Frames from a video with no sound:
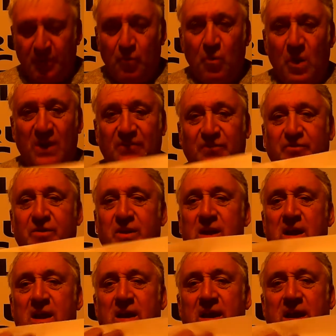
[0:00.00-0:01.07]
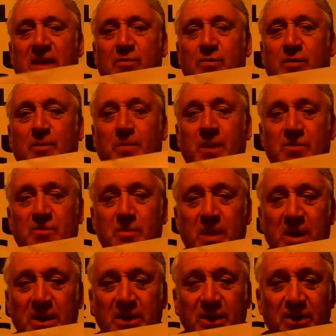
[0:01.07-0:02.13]
west, it would appear to
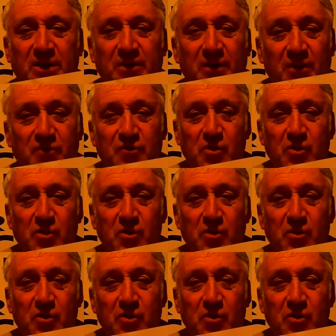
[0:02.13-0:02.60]
me that it's not too